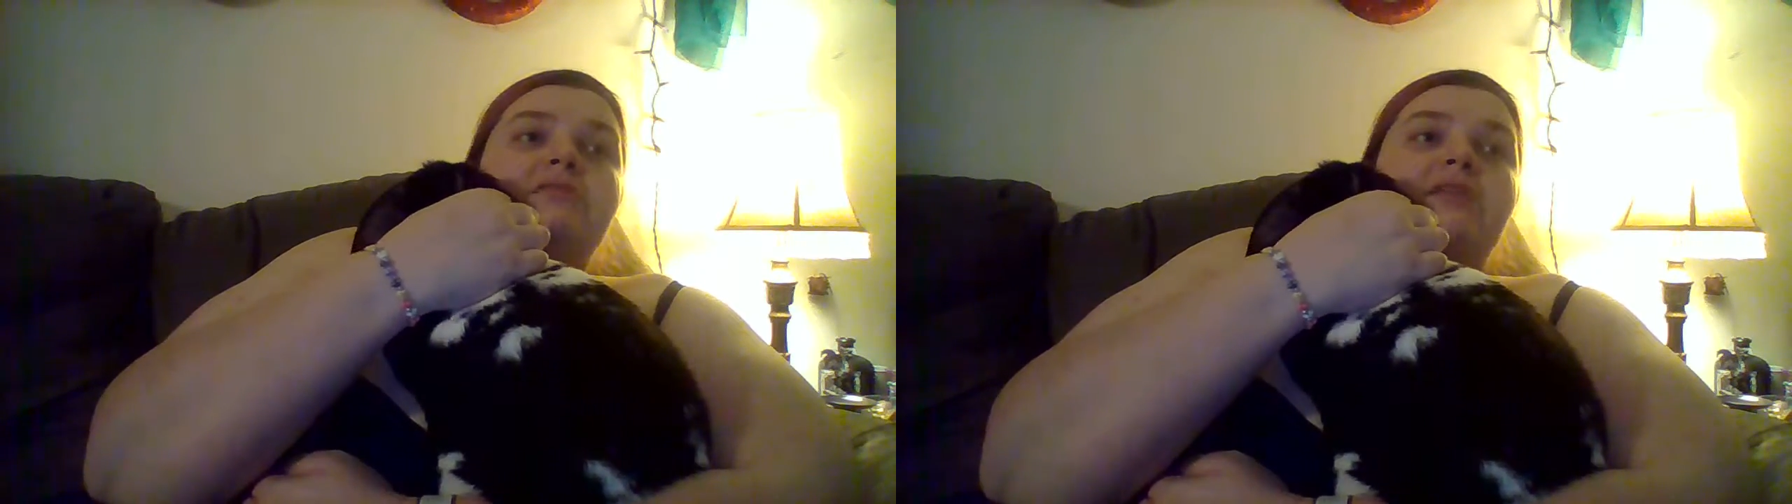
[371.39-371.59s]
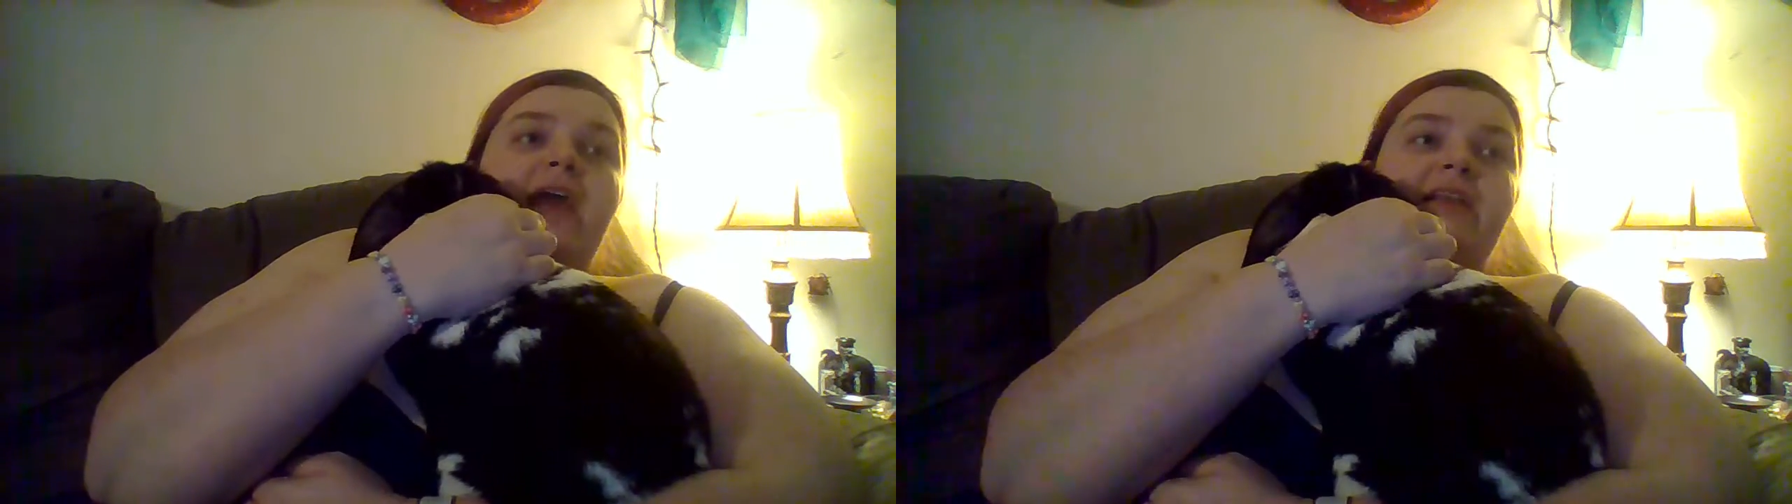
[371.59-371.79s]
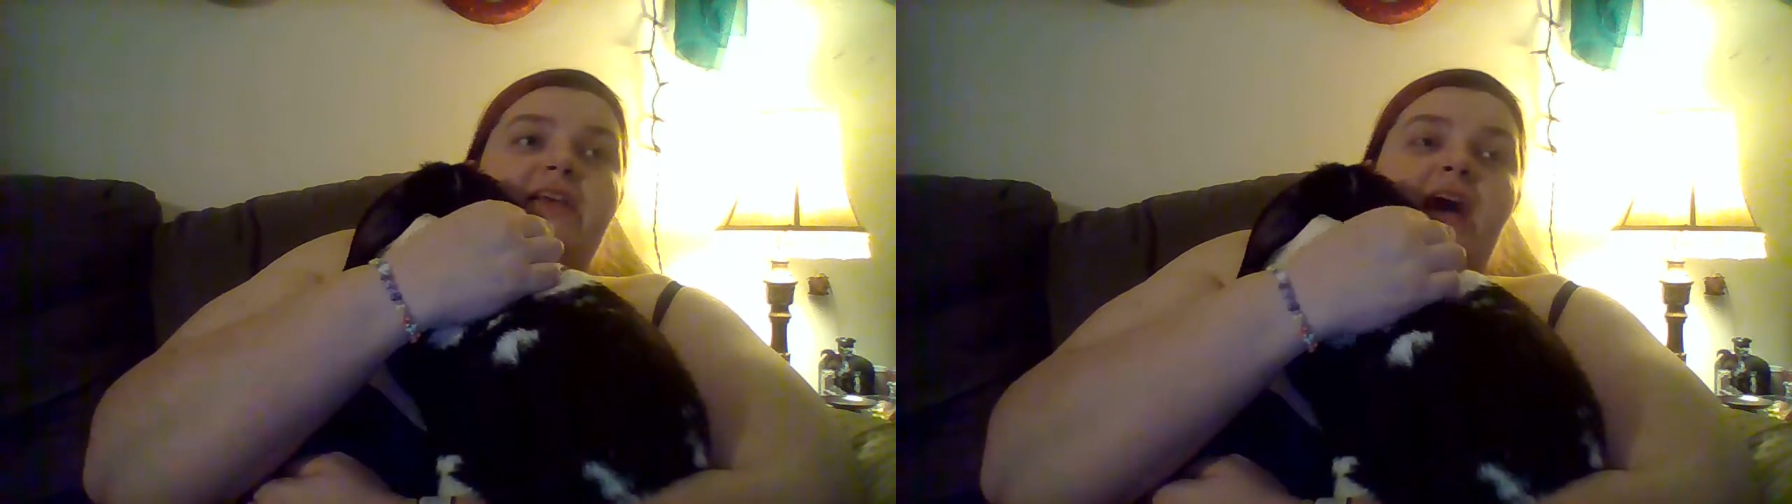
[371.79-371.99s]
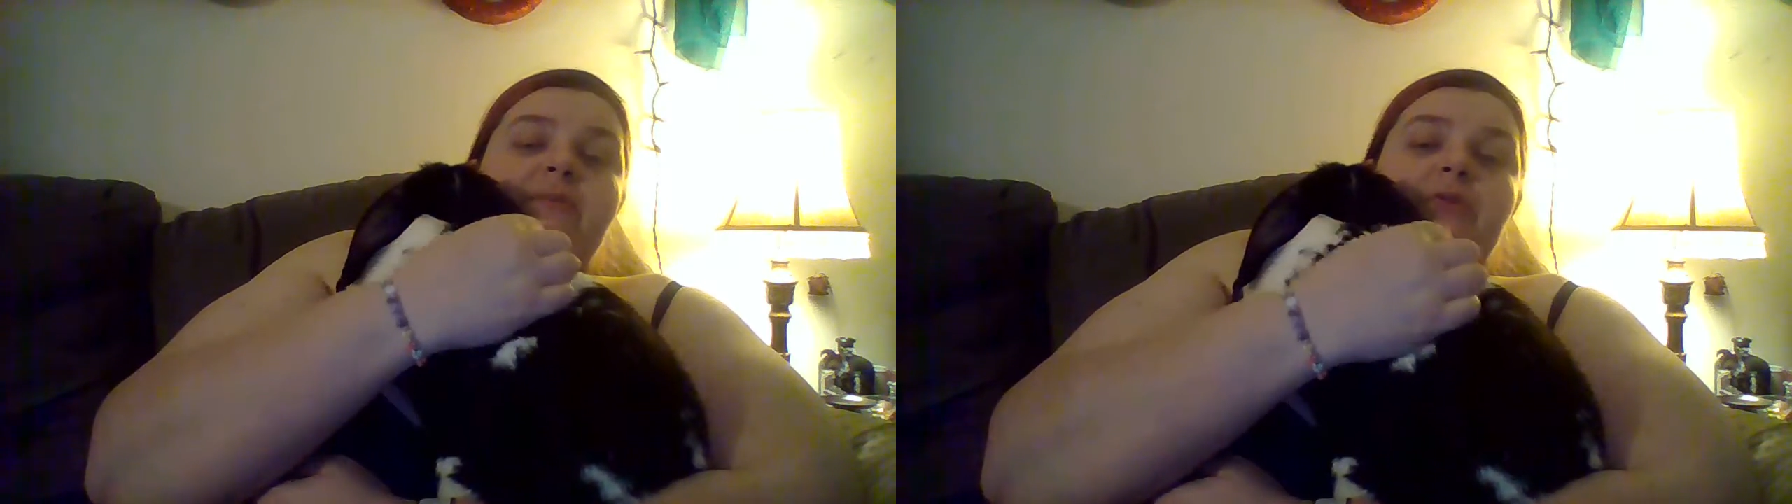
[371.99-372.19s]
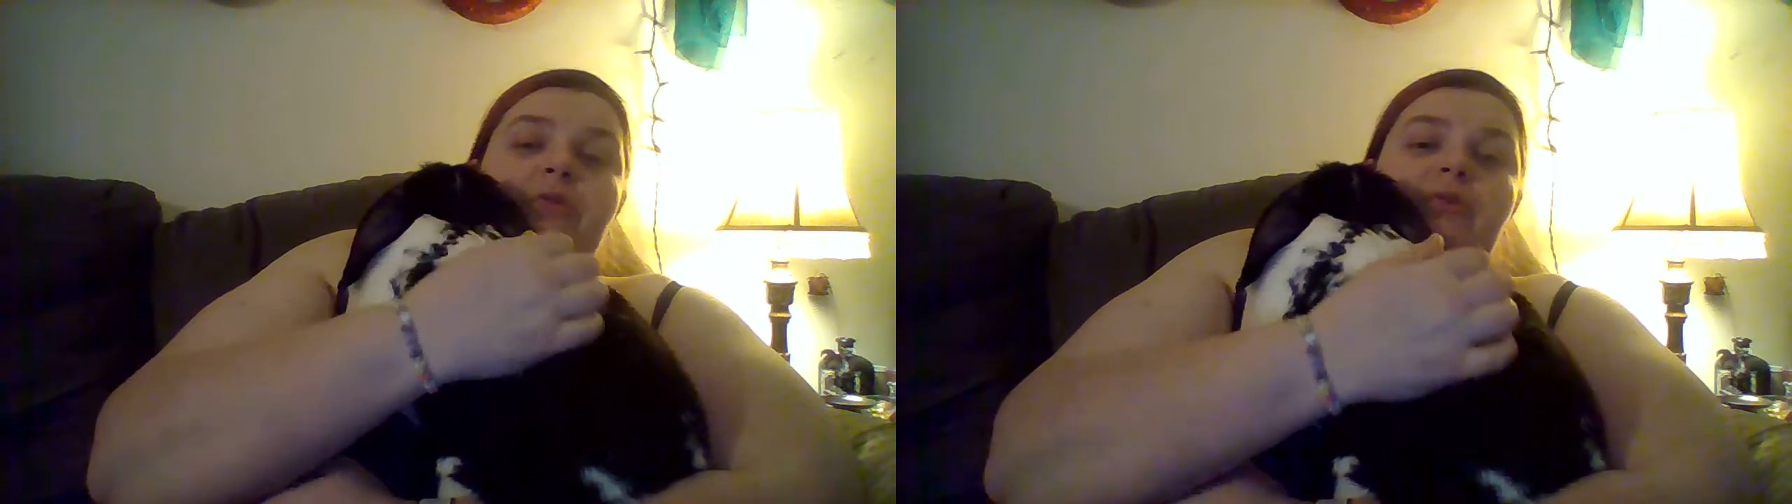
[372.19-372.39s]
take time
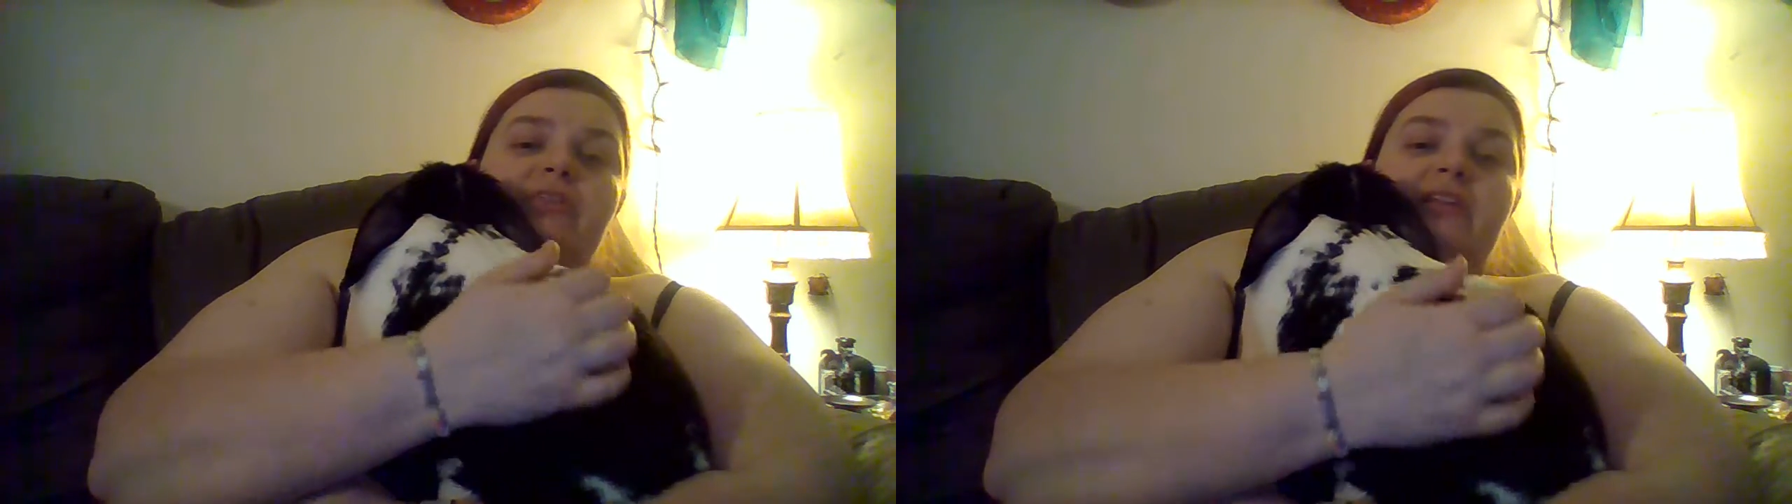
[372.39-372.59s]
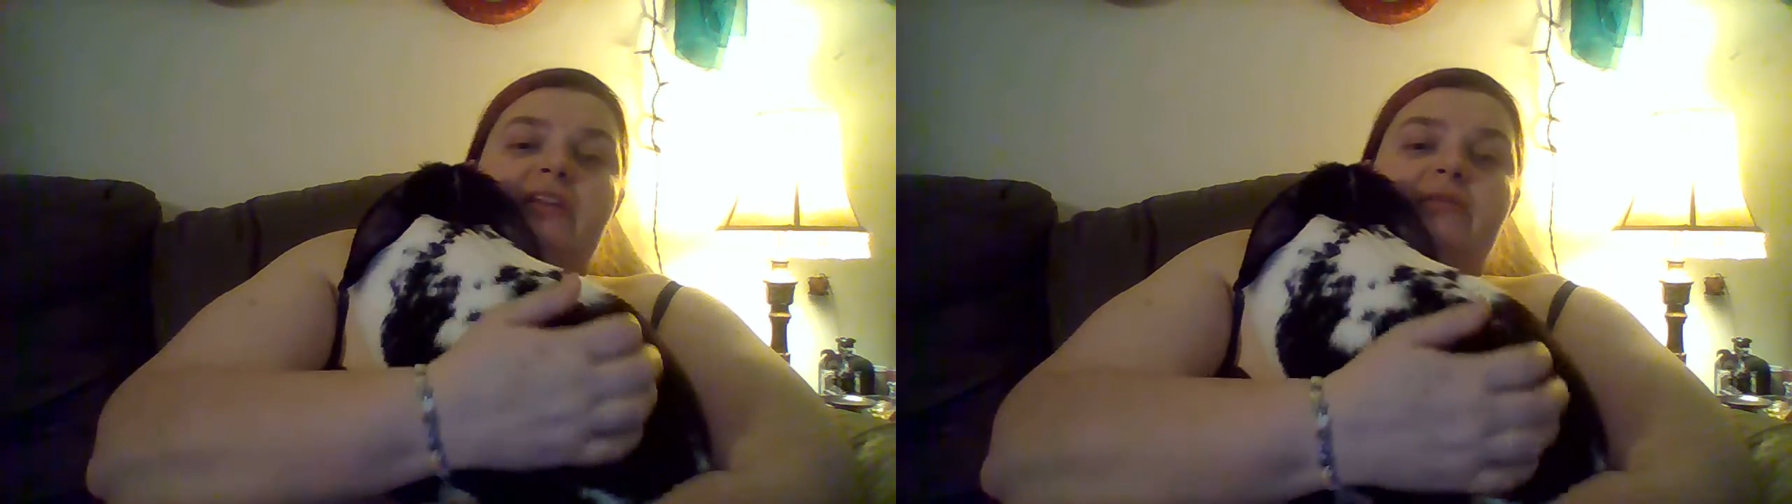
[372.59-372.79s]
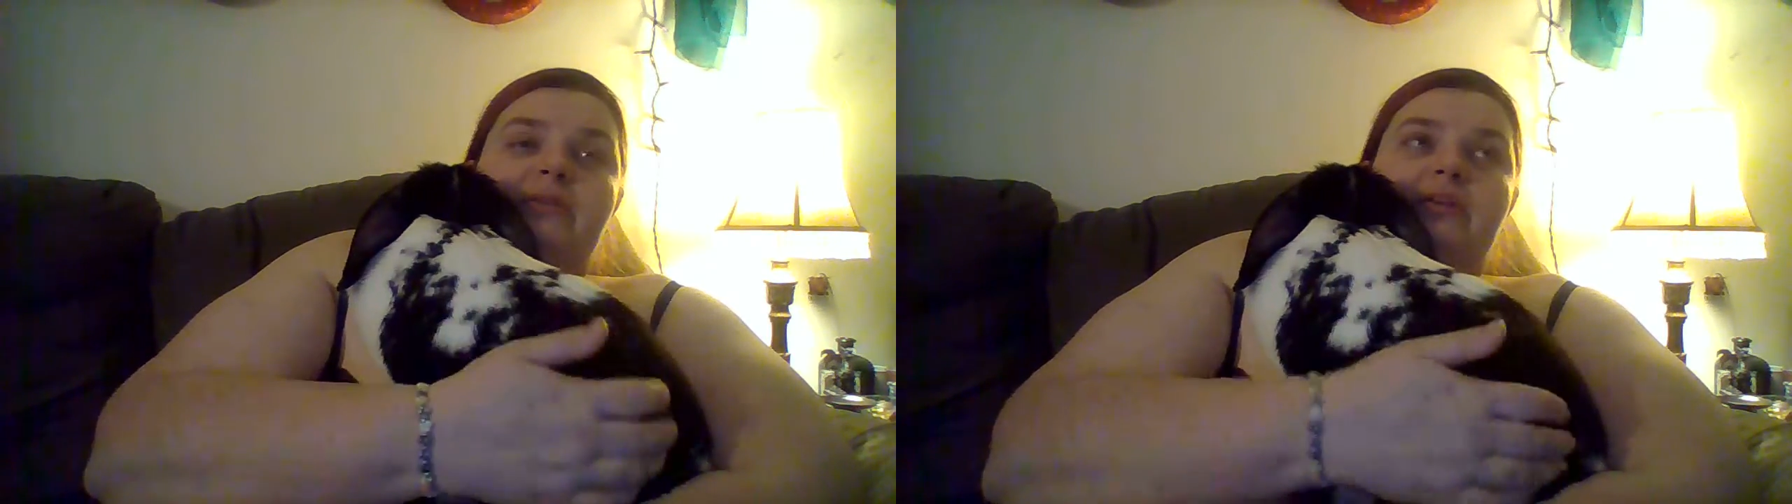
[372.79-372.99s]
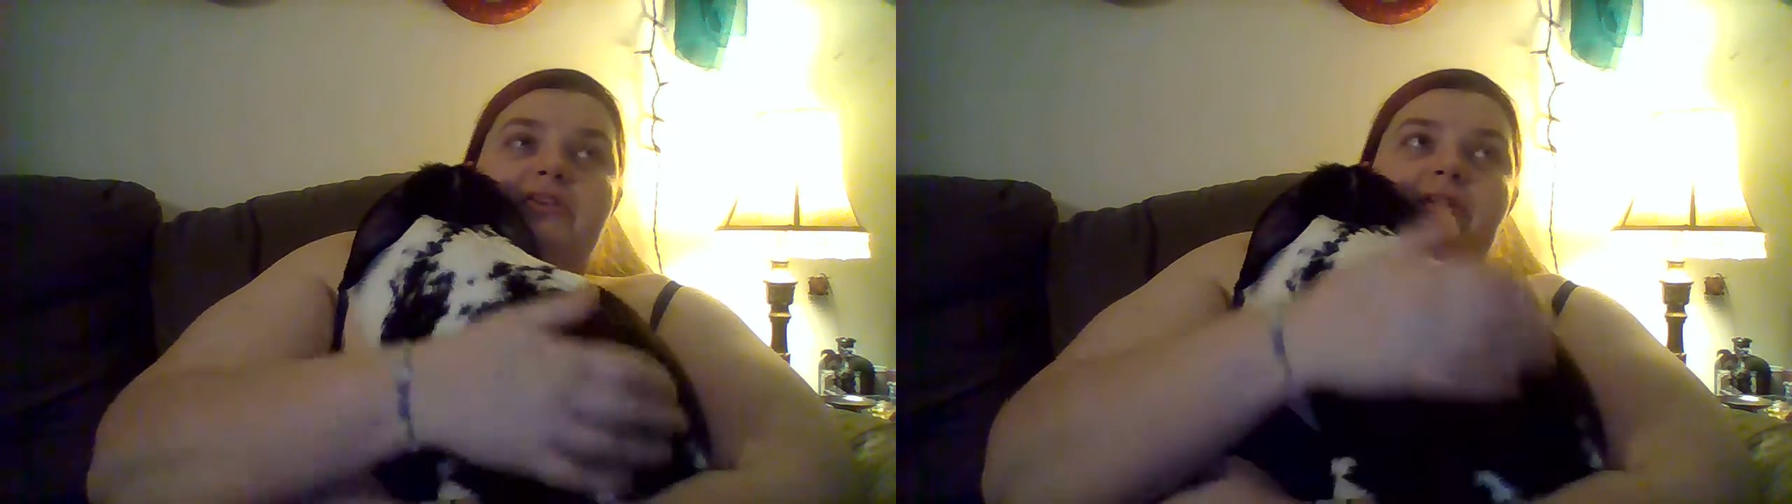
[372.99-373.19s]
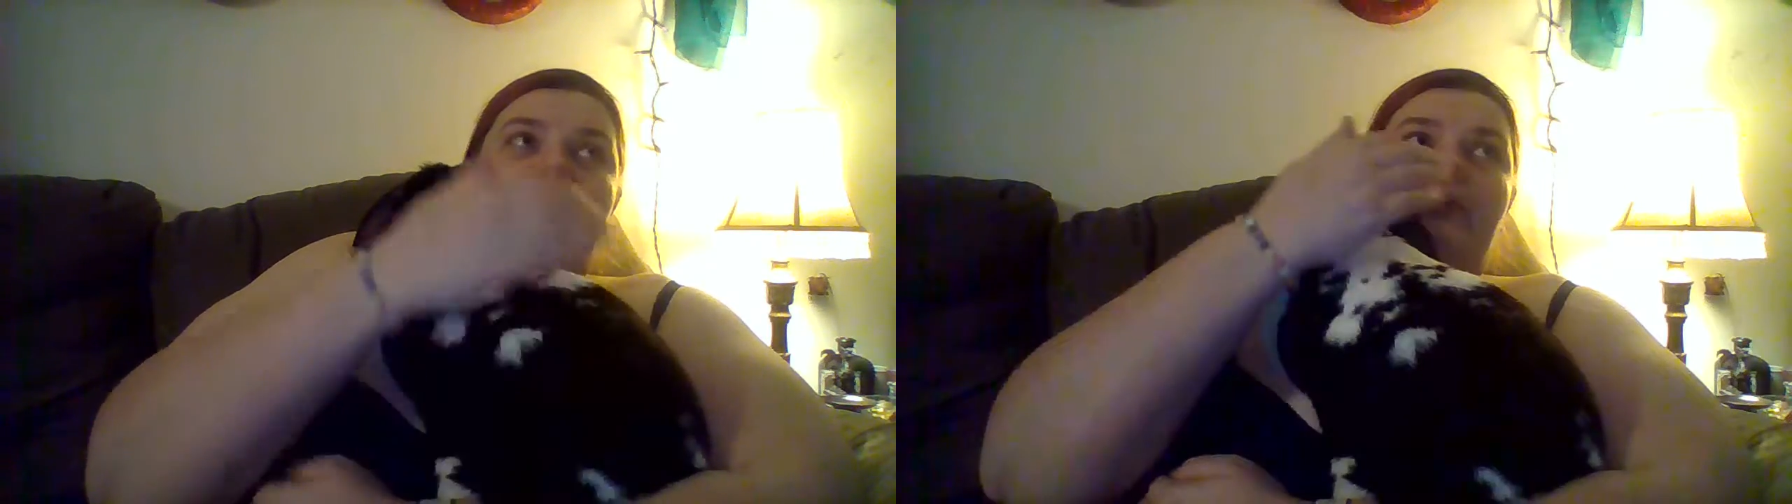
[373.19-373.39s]
introducing them to each
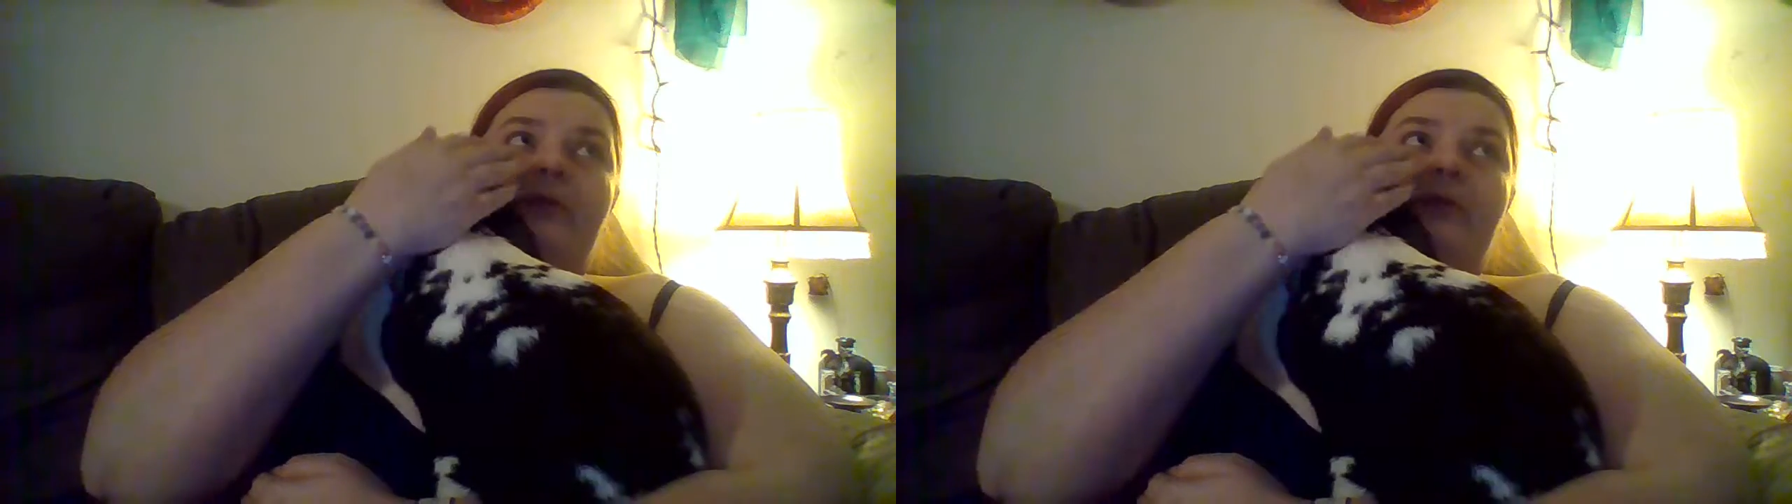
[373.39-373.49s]
other